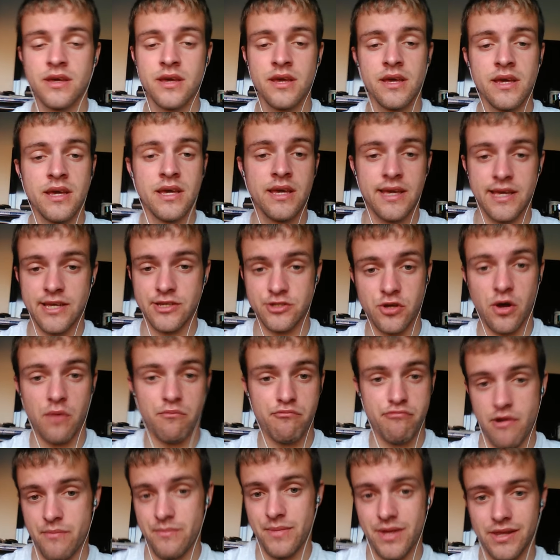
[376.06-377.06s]
he's got
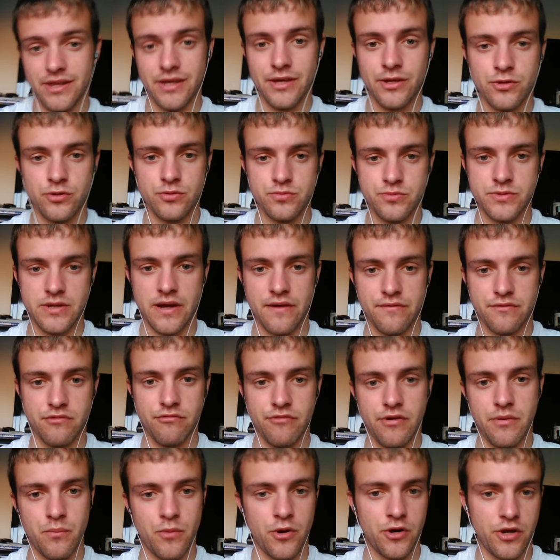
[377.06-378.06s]
Premier League clubs after him,
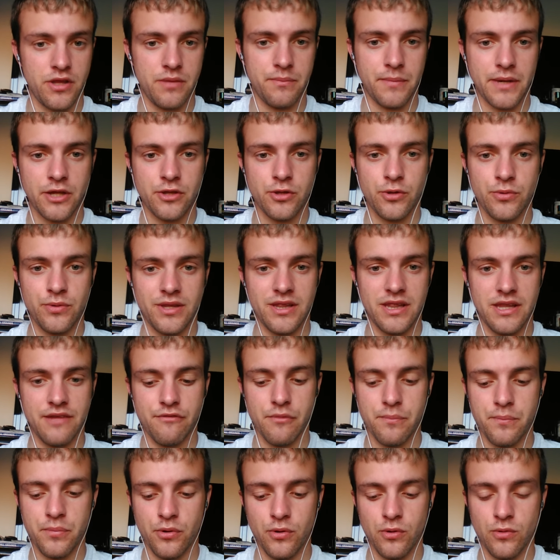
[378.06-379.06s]
one of them including
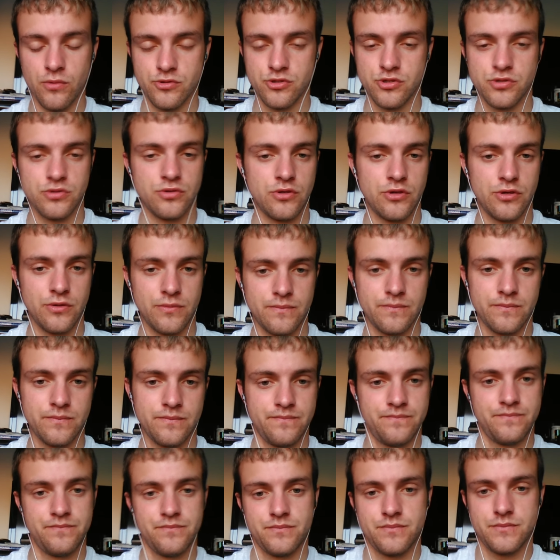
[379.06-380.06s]
Liverpool, so
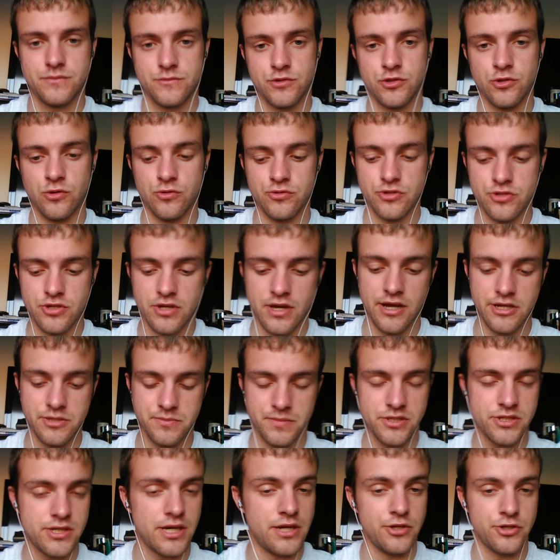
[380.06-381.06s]
shows this guy's
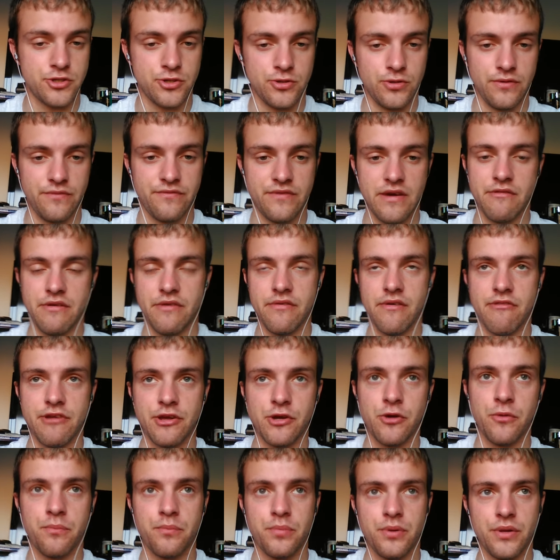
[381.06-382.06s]
potential. Very, very good
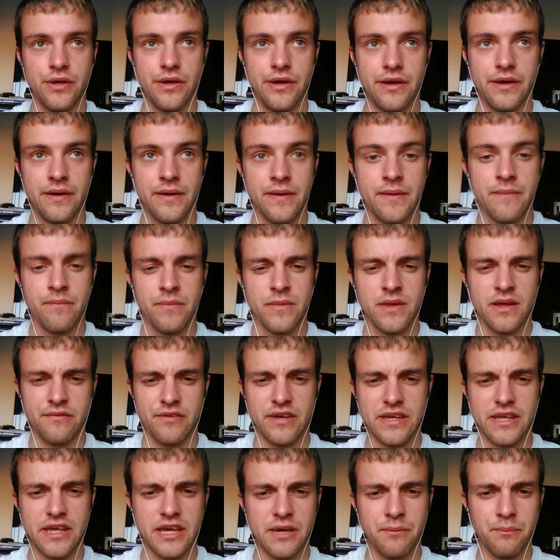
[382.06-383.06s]
player. I think he
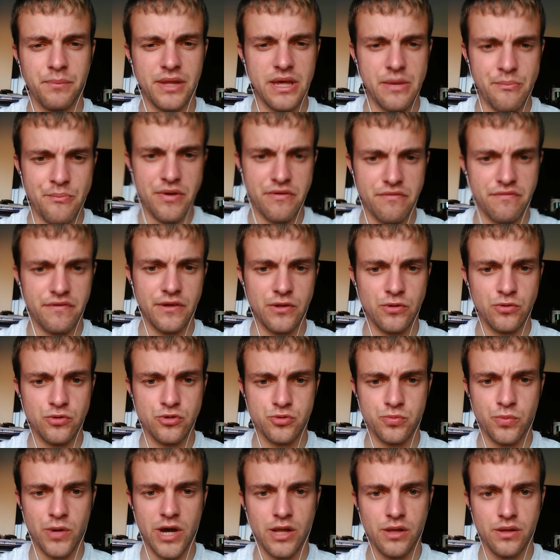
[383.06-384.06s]
can play midfield as
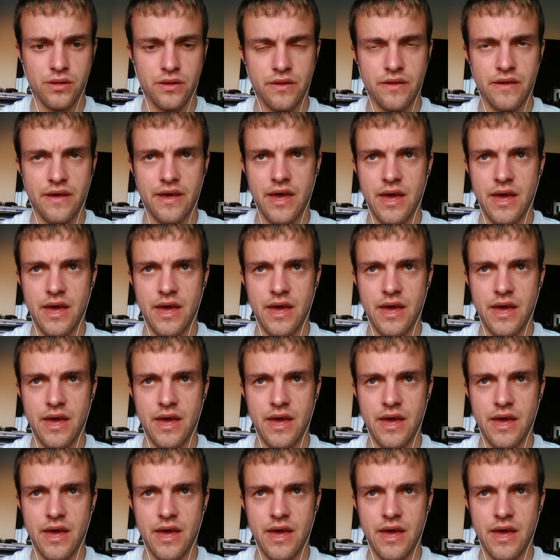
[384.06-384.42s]
well. Um,